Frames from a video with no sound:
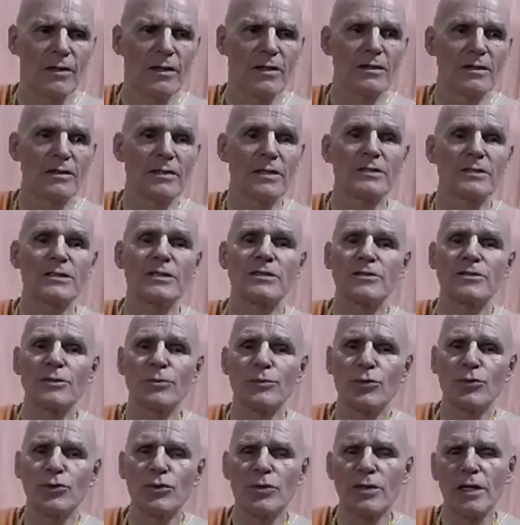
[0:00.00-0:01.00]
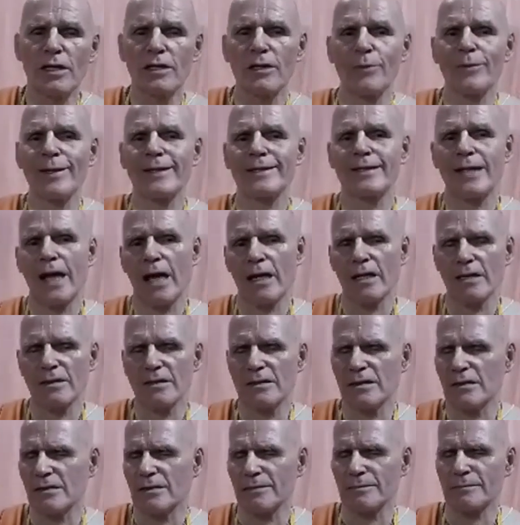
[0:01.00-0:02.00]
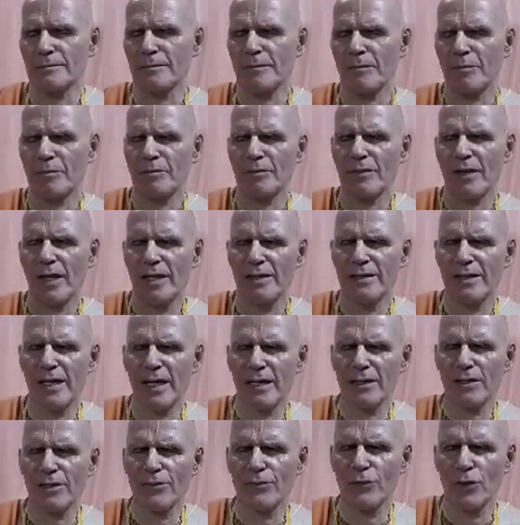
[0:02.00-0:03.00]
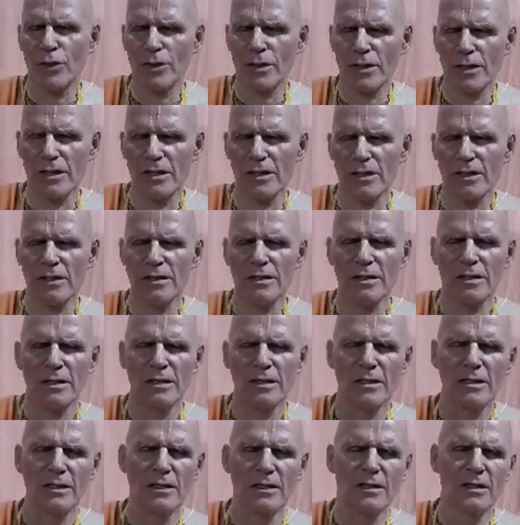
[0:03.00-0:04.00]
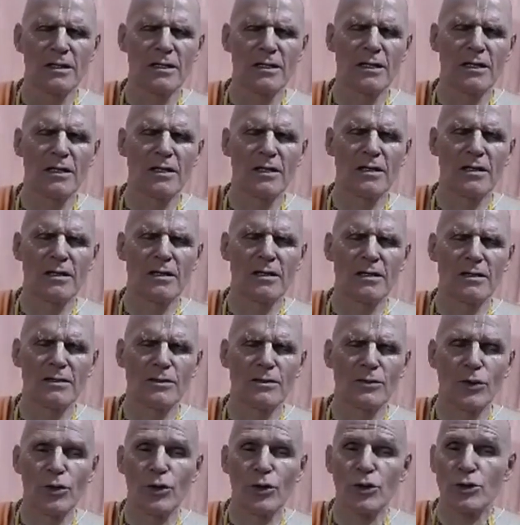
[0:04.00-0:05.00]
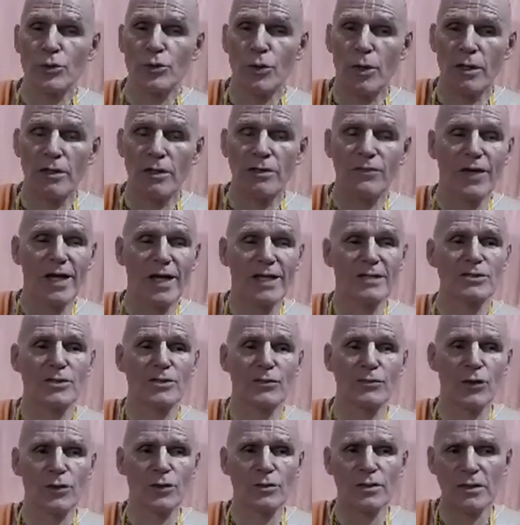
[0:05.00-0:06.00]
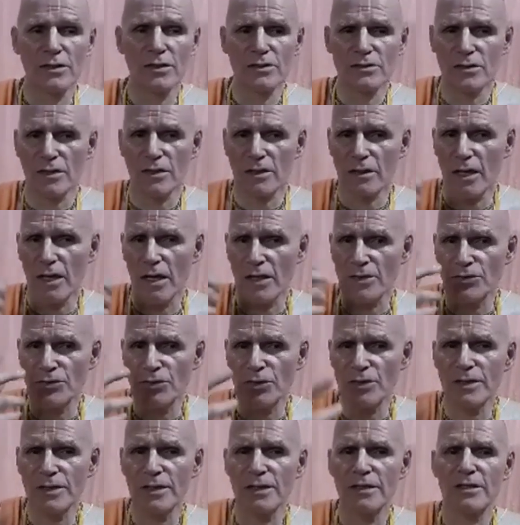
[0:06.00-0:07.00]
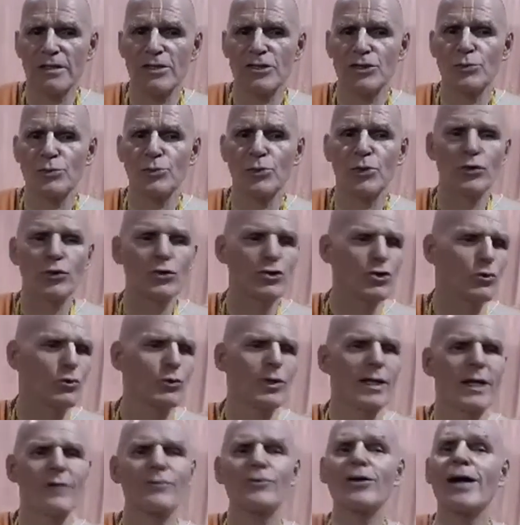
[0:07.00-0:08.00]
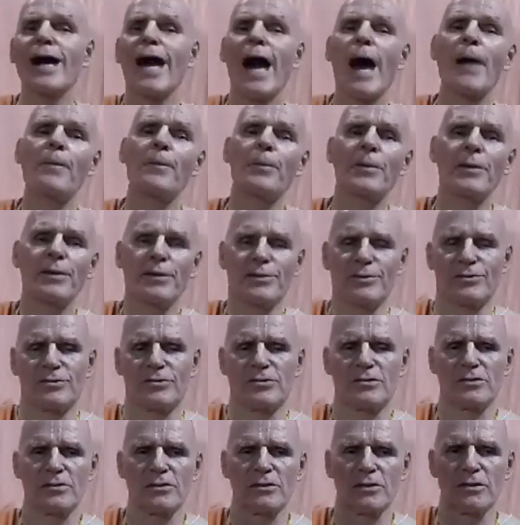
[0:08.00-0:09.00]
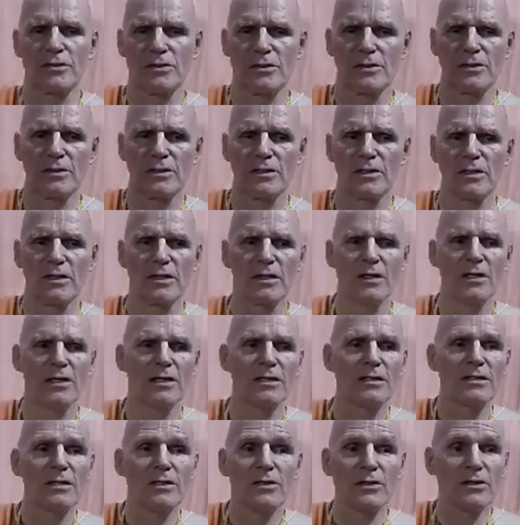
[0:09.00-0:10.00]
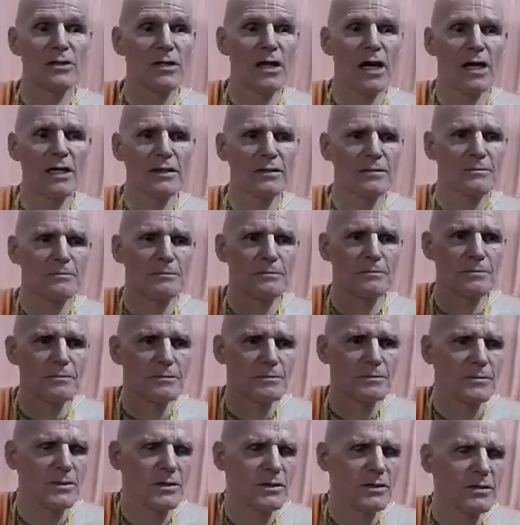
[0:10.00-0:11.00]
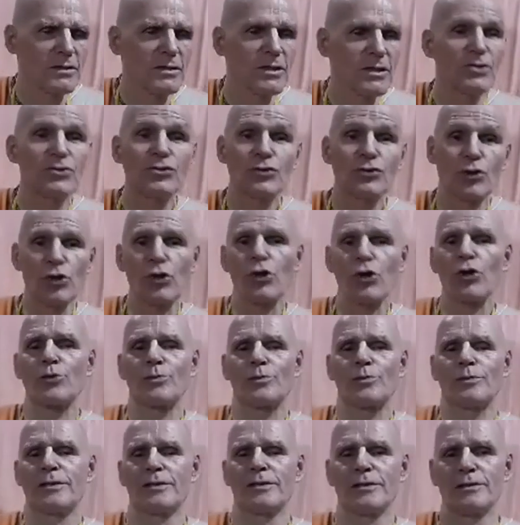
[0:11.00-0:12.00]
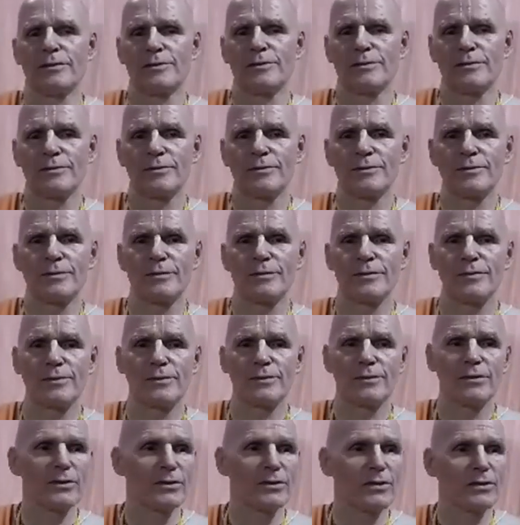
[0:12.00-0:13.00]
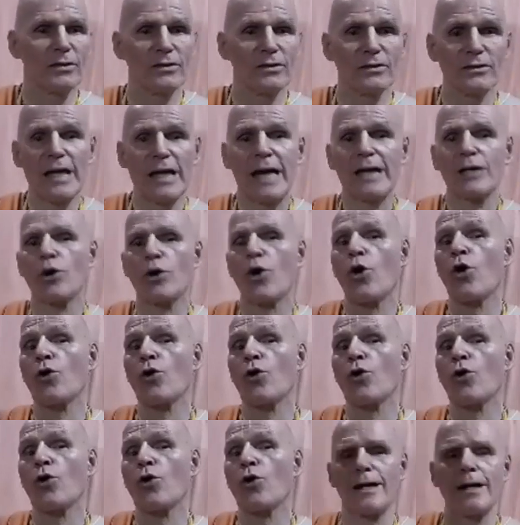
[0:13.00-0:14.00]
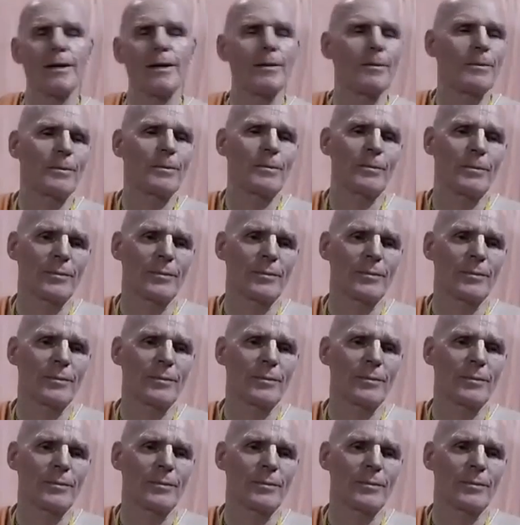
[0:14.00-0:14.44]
This is the mood and the mentality that a devotee, those who are advanced devotees, they're constantly in this mood. So whatever happens, they're not disturbed. They're not overcome